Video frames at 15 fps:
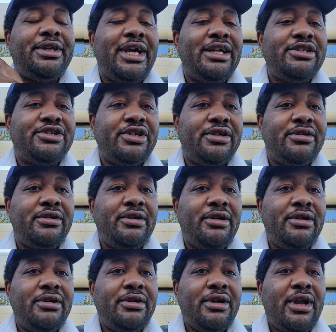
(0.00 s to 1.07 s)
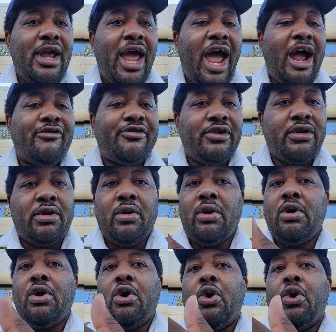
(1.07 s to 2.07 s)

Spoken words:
attention after